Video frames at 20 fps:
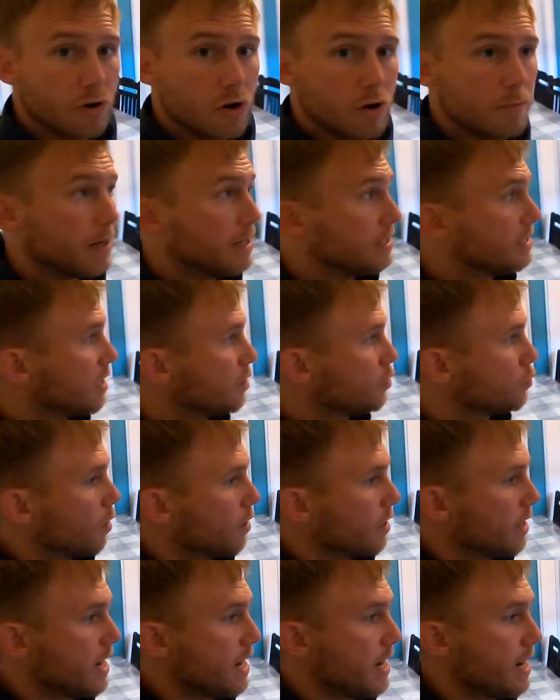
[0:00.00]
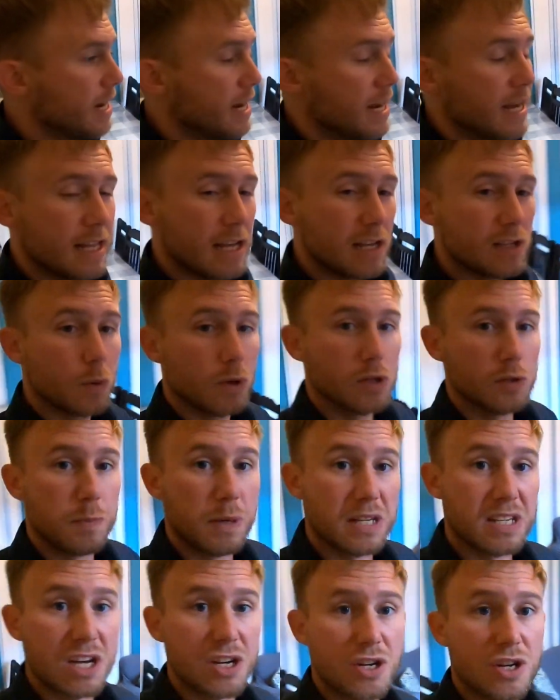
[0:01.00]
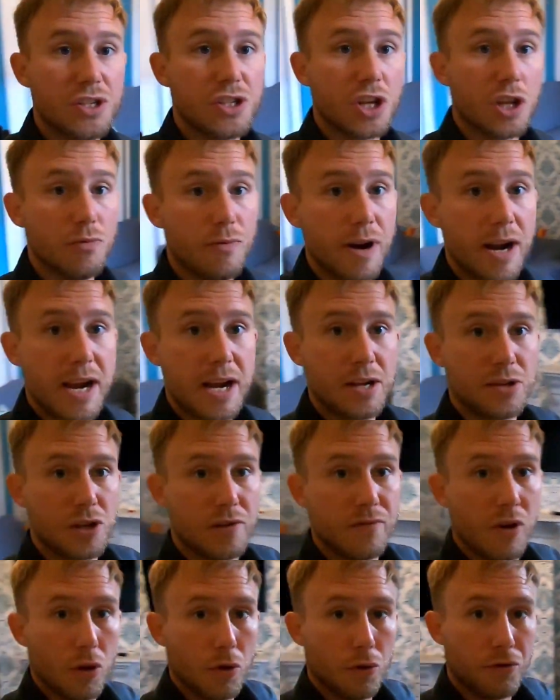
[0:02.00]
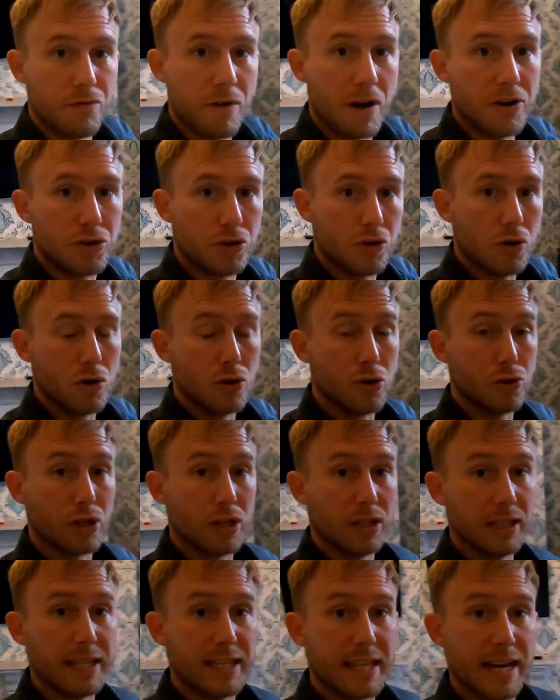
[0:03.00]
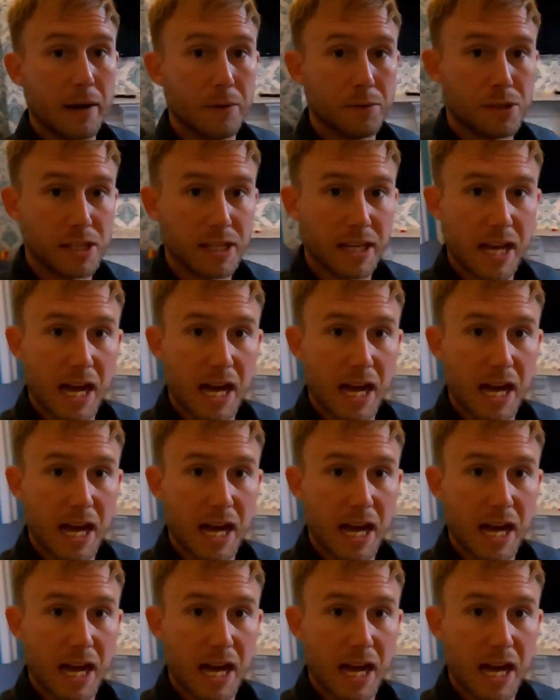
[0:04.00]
room is this one here. This one's positioned to the rear, so you've got those French doors leading out to the